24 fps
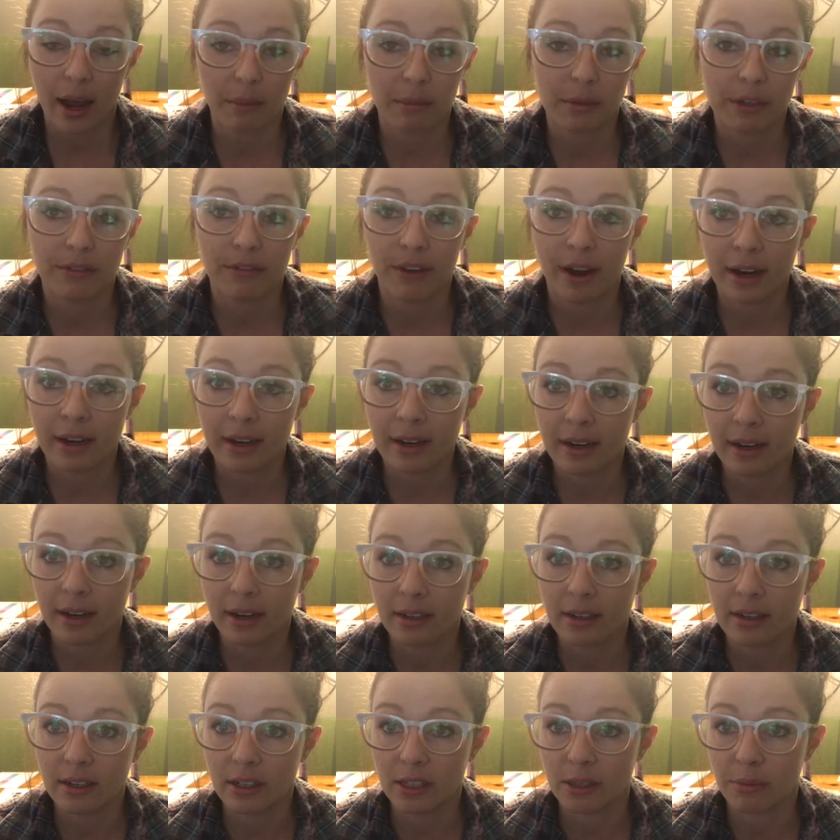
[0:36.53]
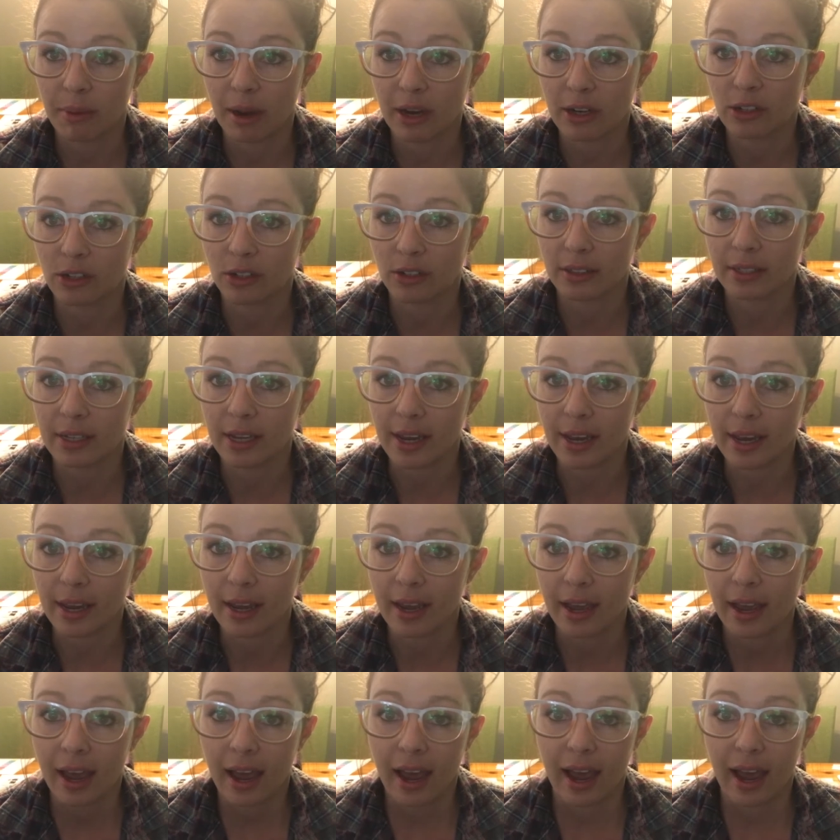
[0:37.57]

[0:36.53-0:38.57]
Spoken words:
divided into specialty.